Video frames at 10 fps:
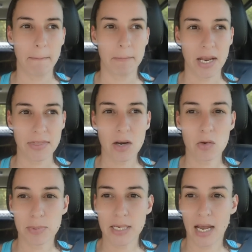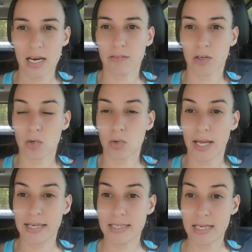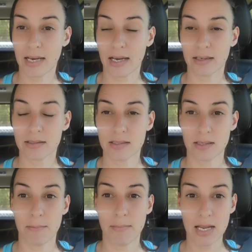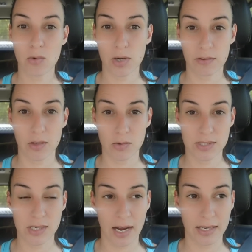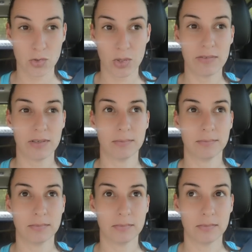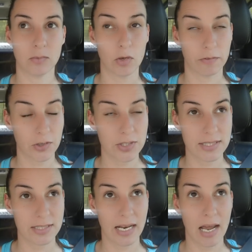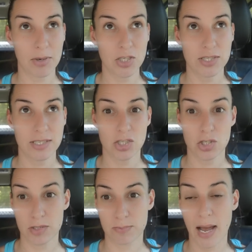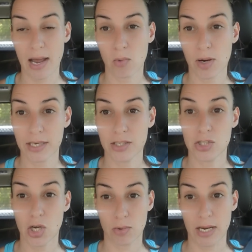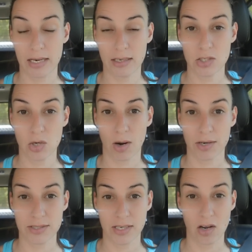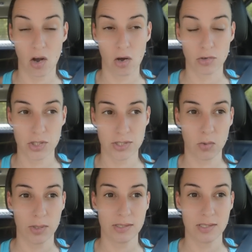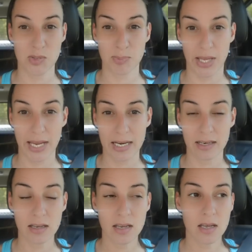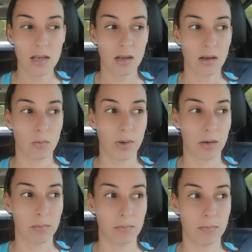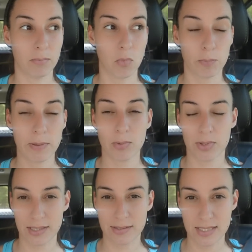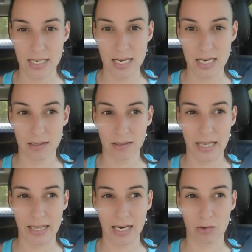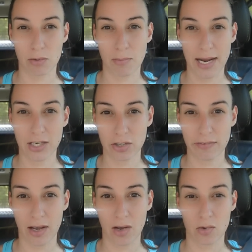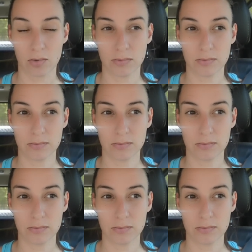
But I thought it would be kind of a cool idea to make one of those signs or even, well, first I said, how much is it to just buy one and donate it to our city hall just so it's displayed where more people can see and like a reminder of how